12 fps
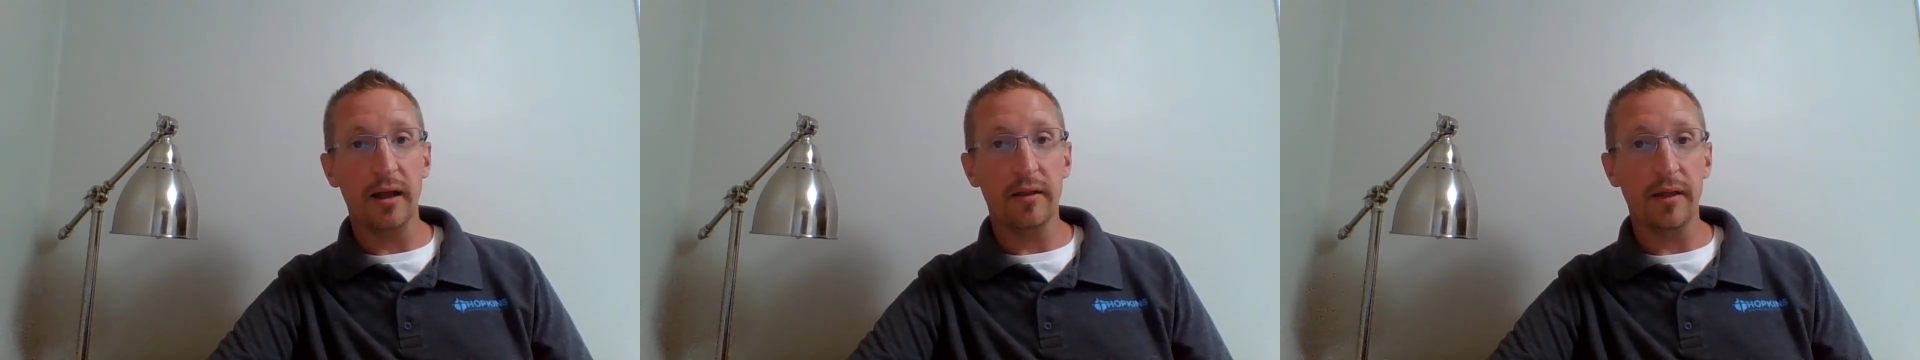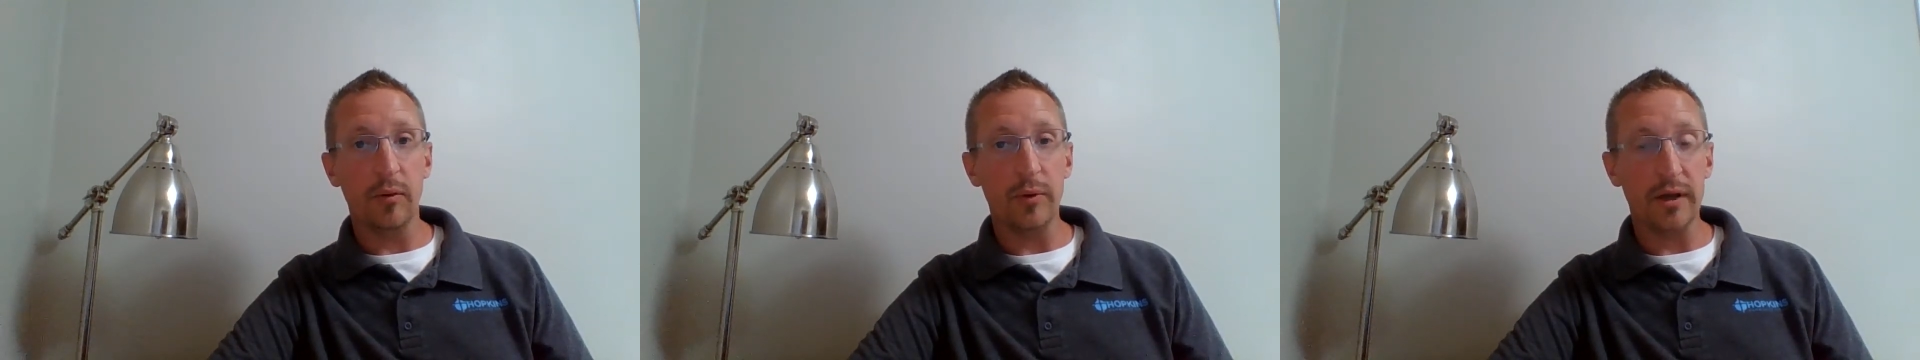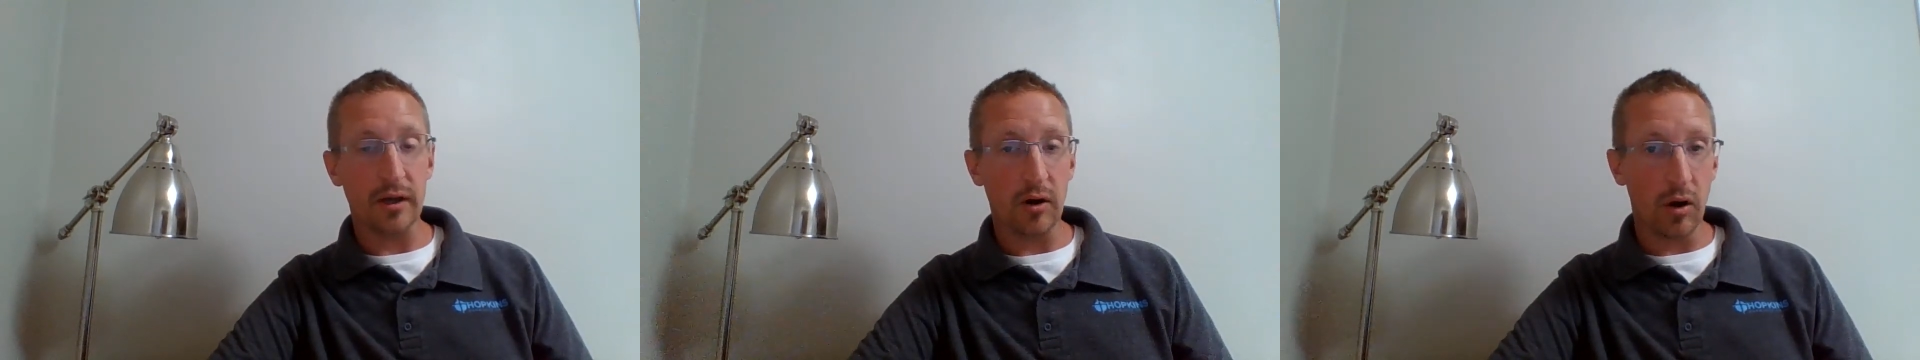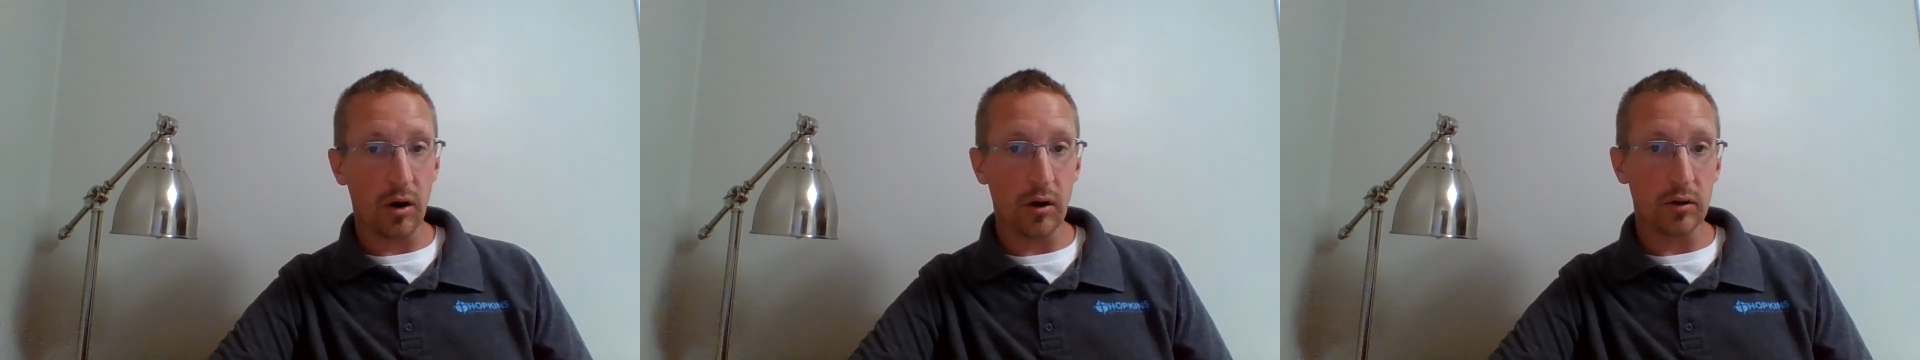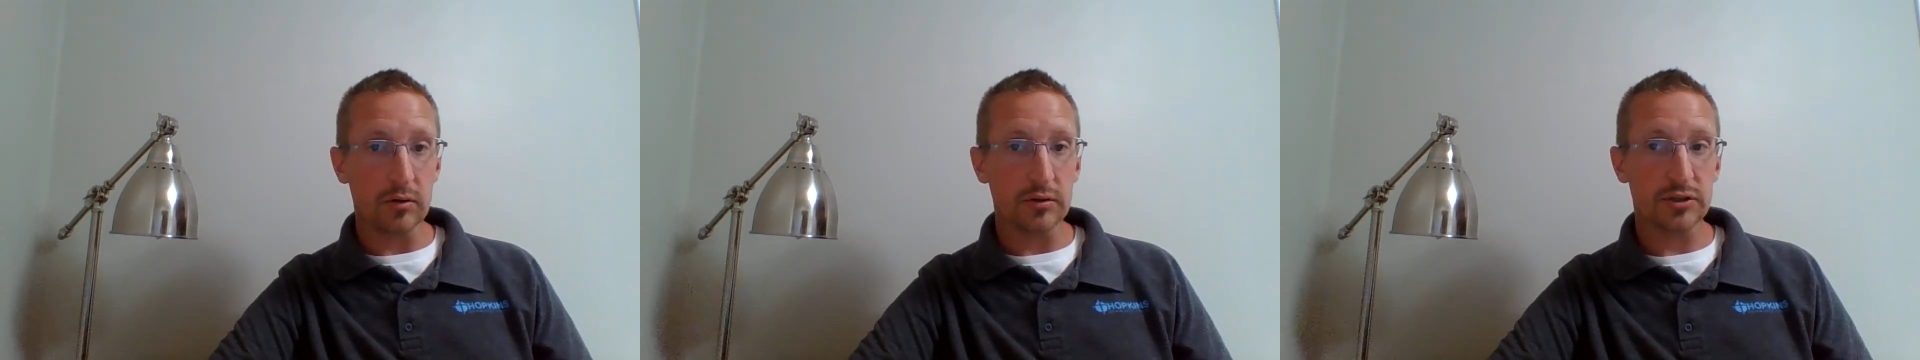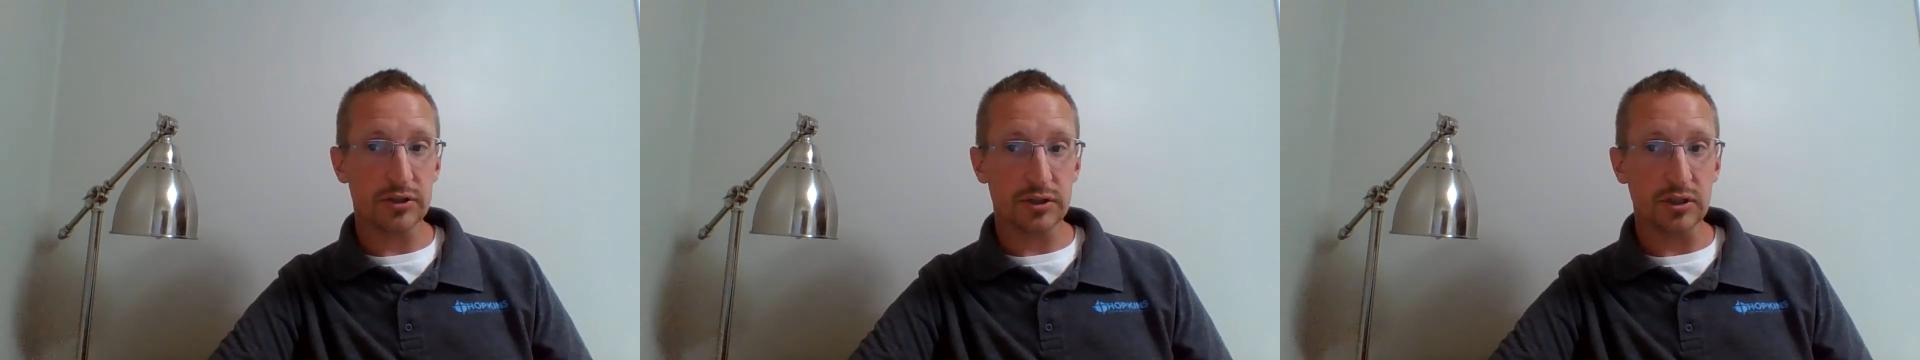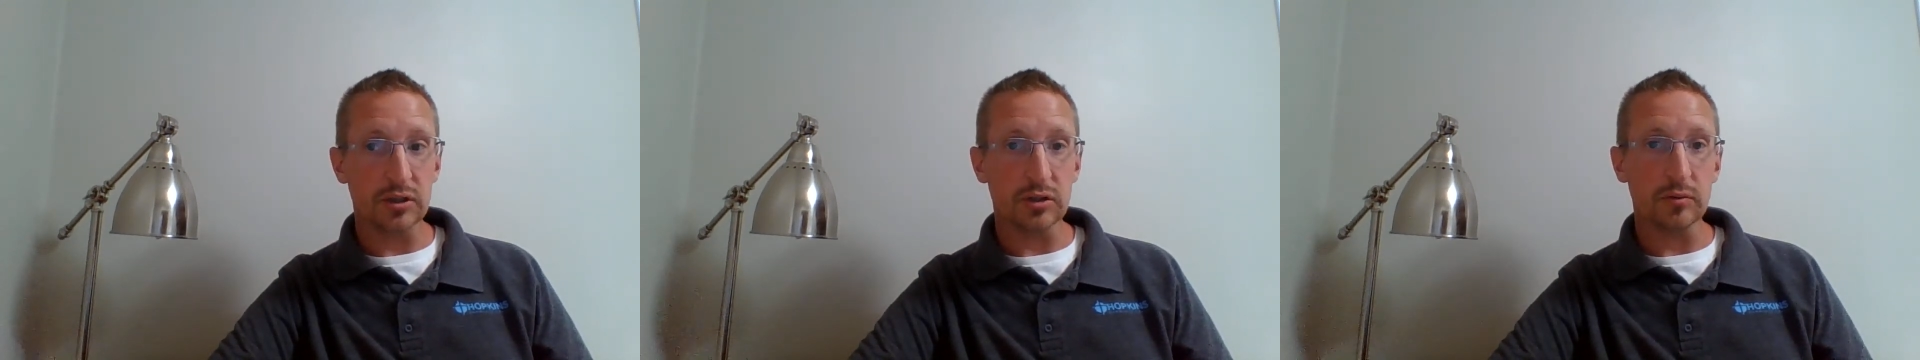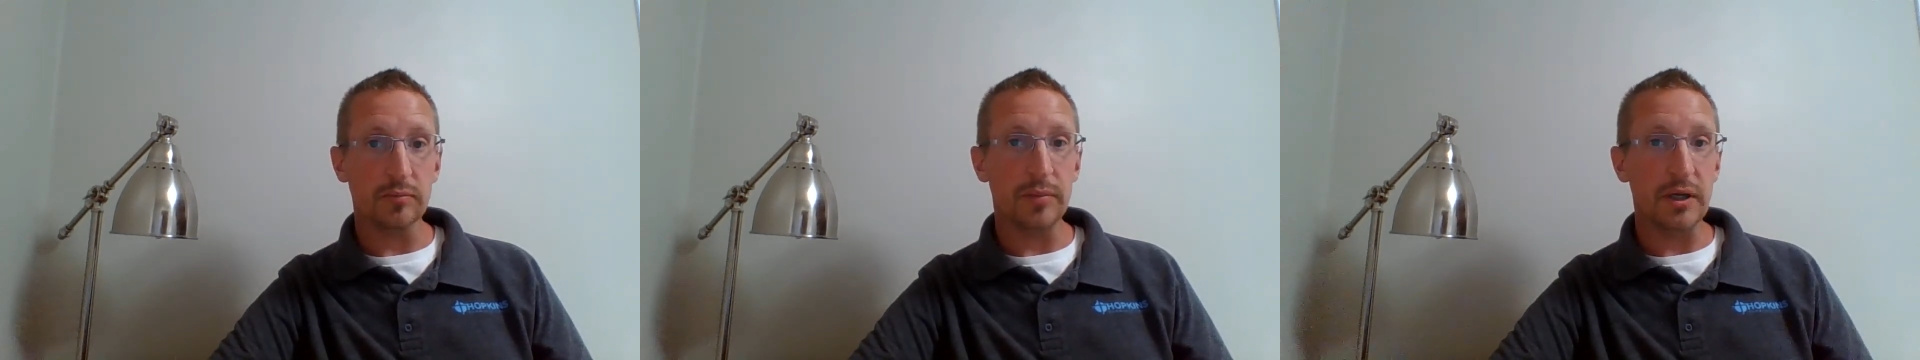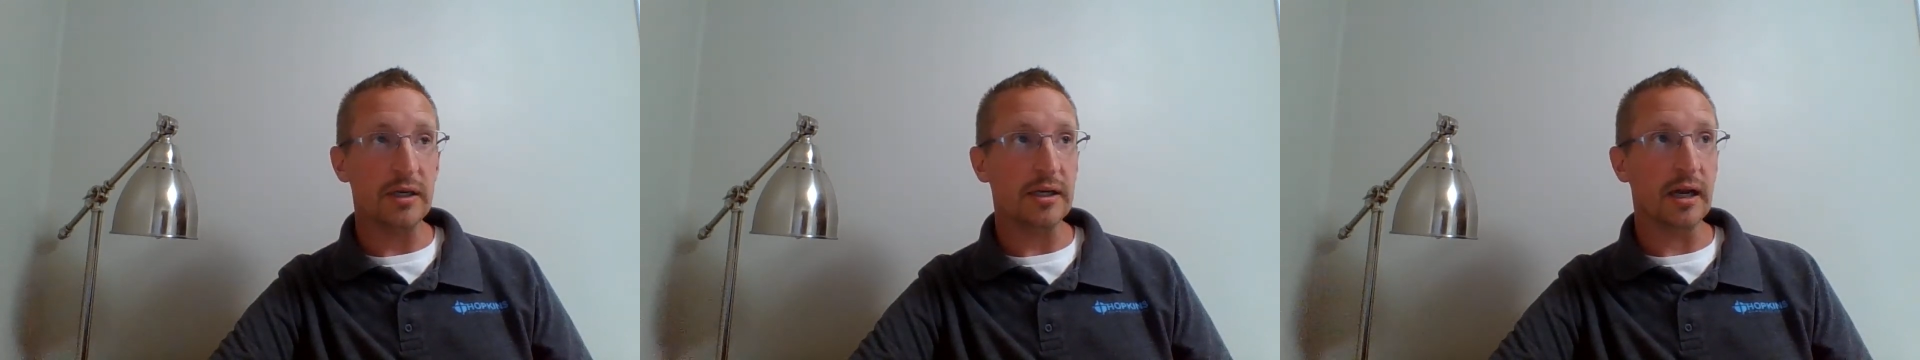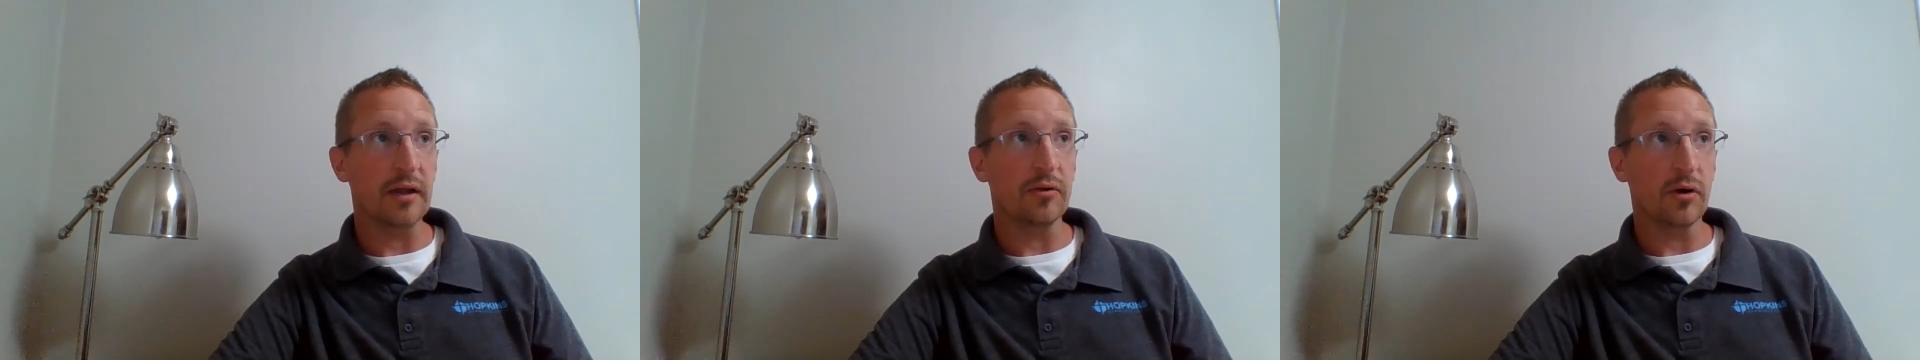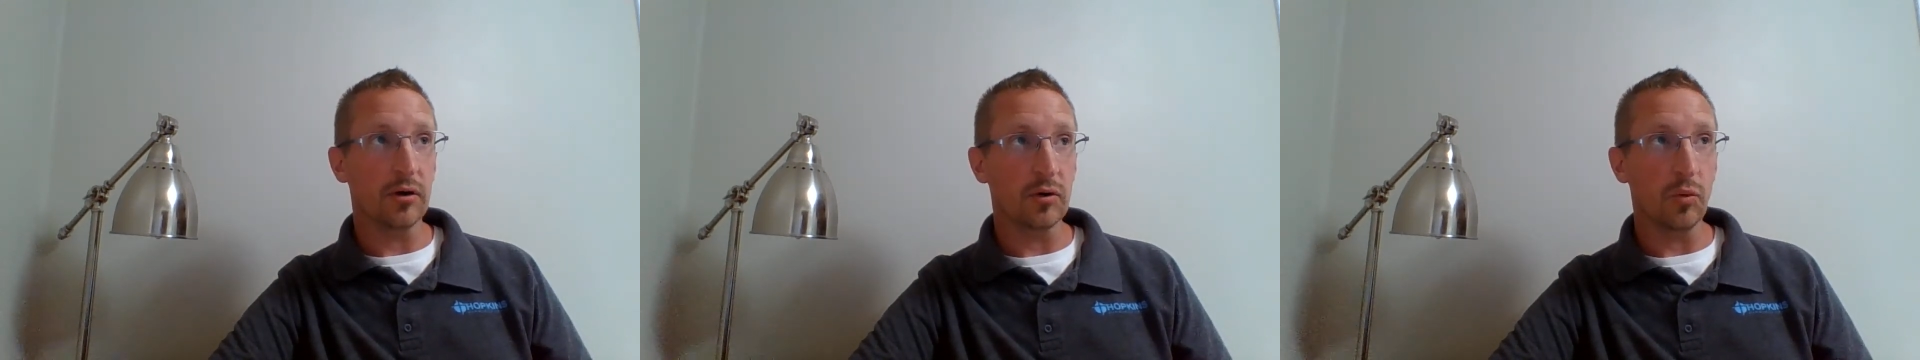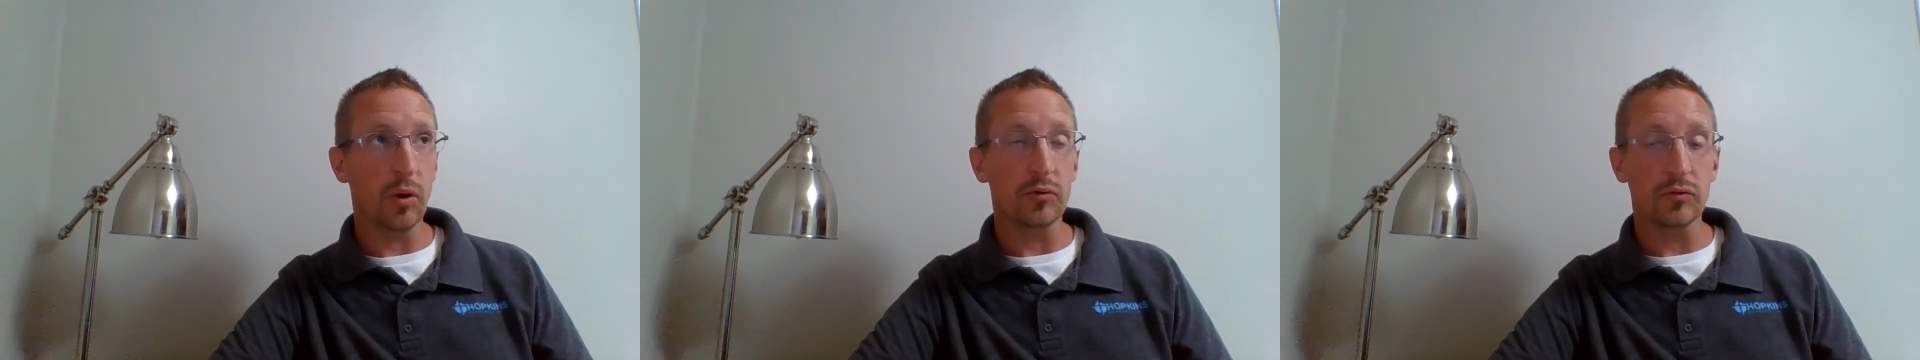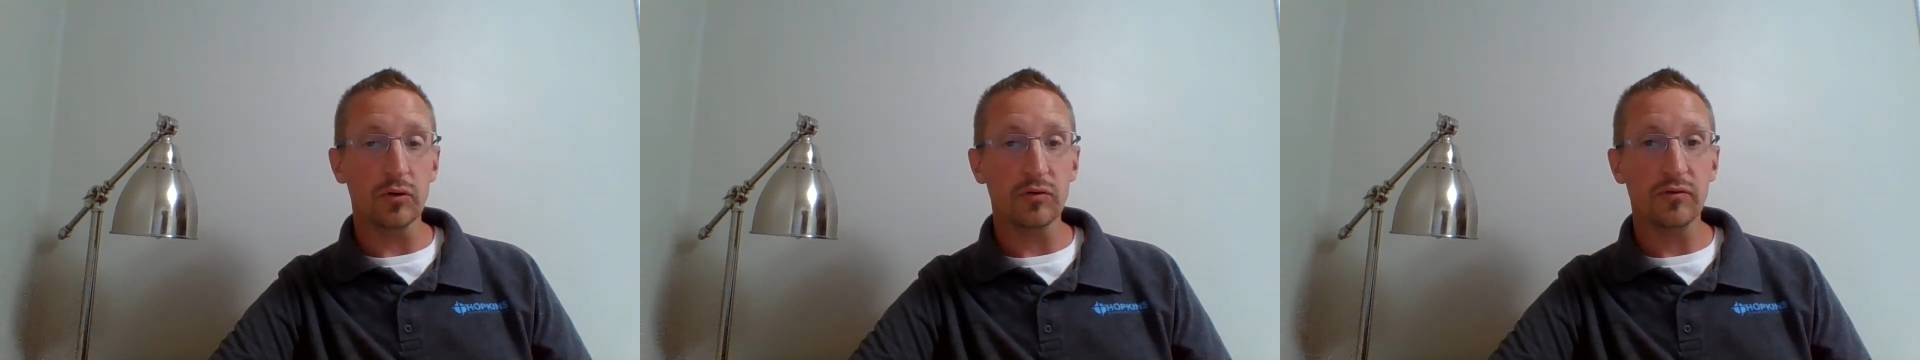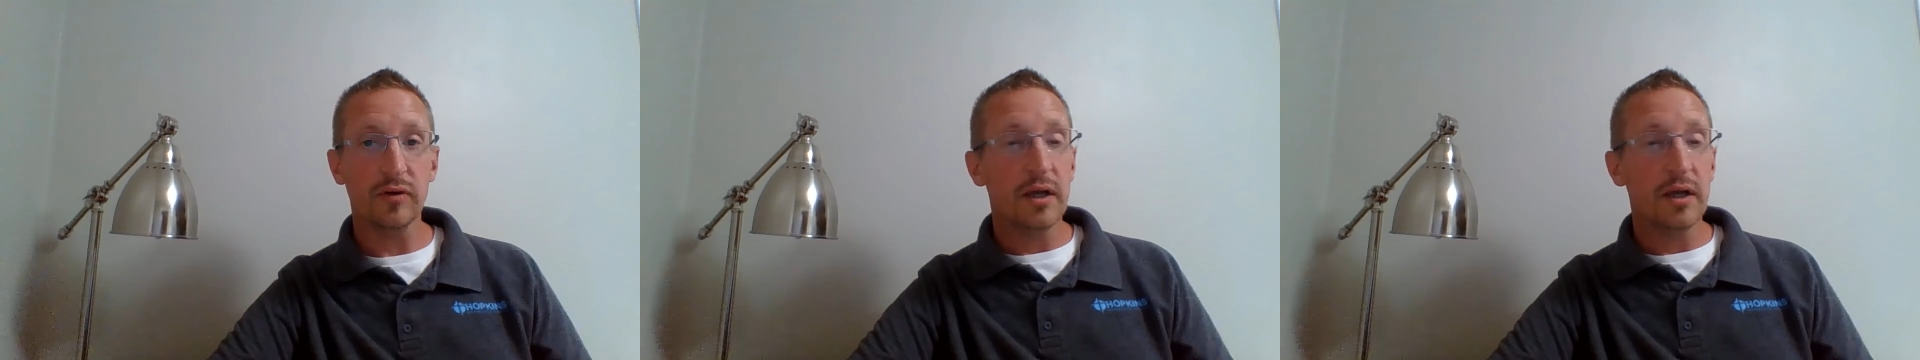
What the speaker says: That we can all still be together under one roof.